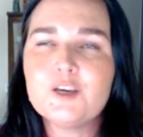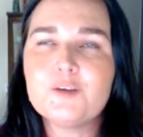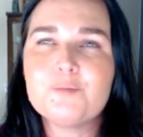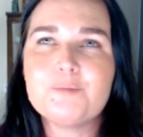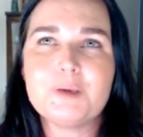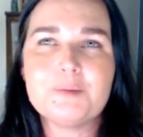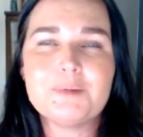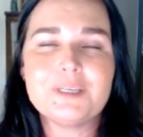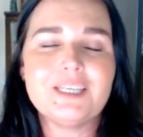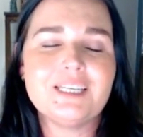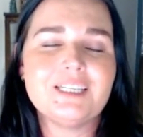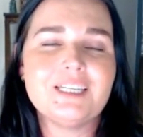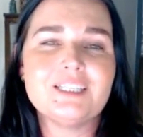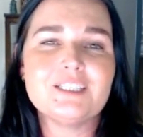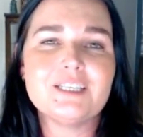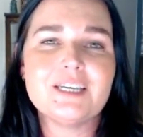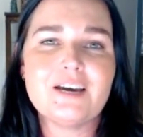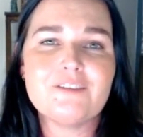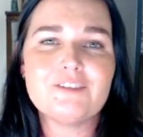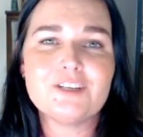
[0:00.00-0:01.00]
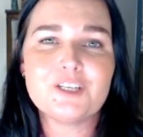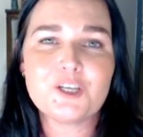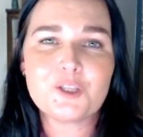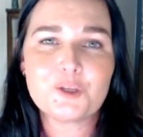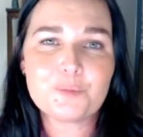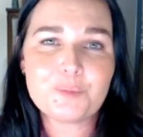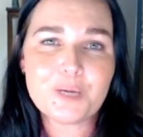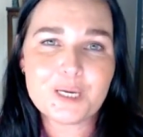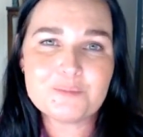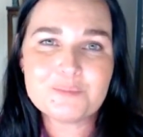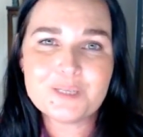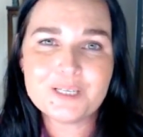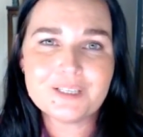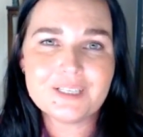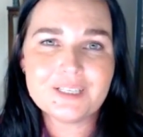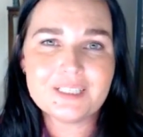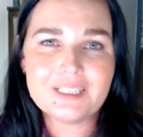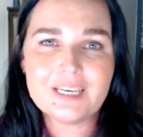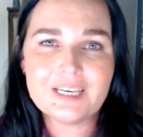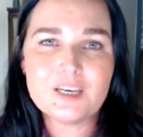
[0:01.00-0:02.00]
Maybe they need to have another pay
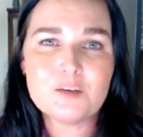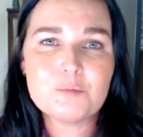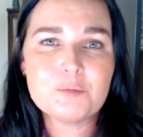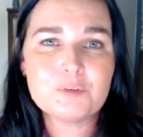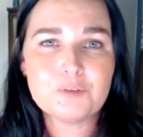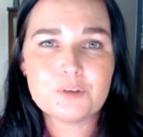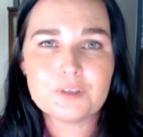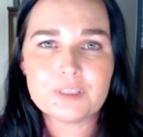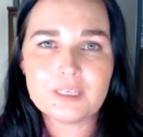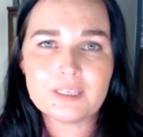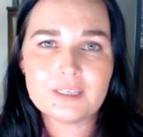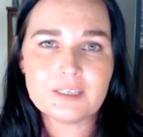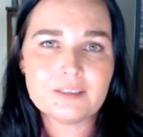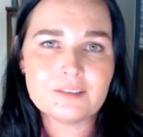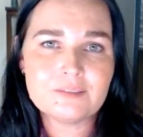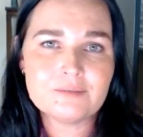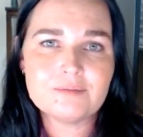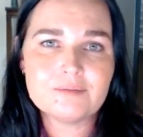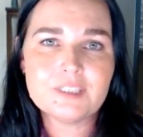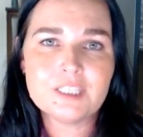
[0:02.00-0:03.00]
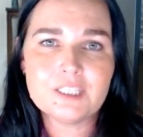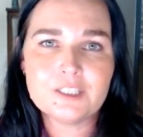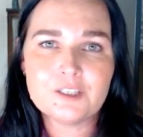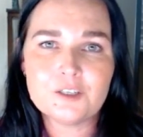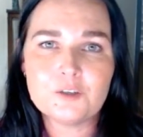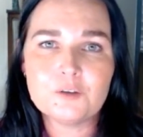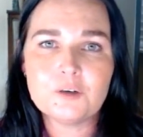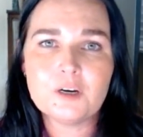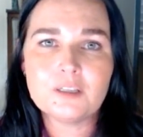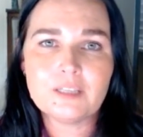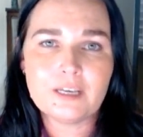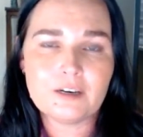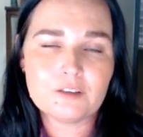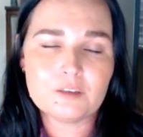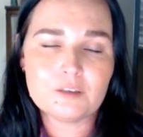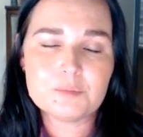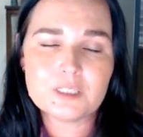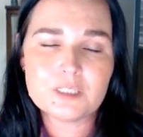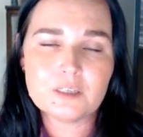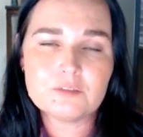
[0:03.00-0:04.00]
period hit before they can, you know, allow
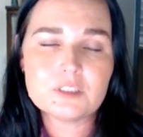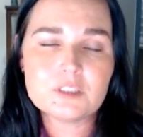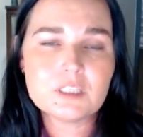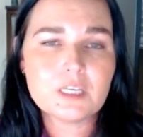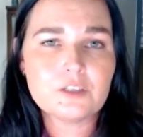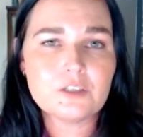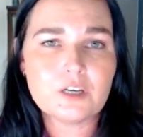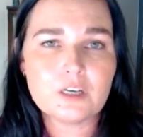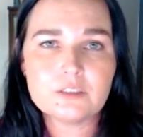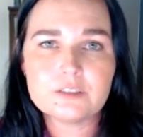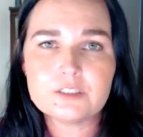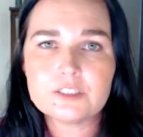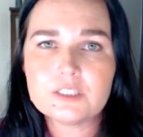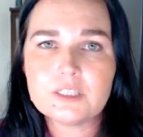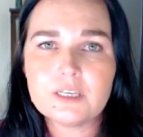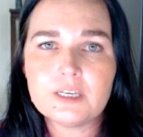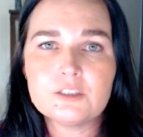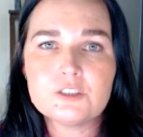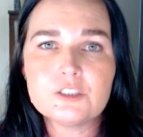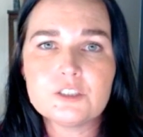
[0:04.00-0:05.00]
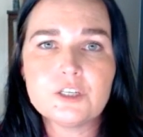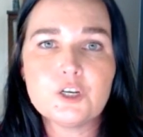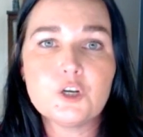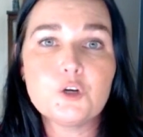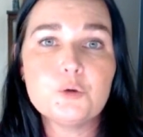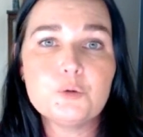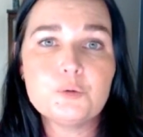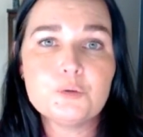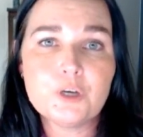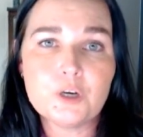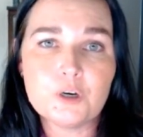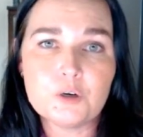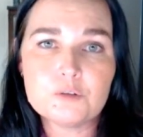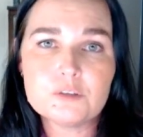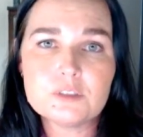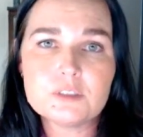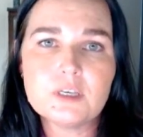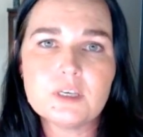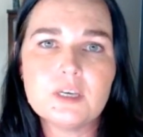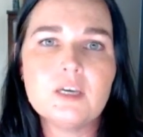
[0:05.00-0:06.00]
themselves $10 to enter. Who
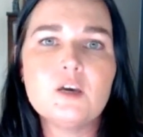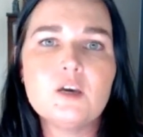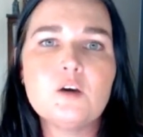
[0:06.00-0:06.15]
knows?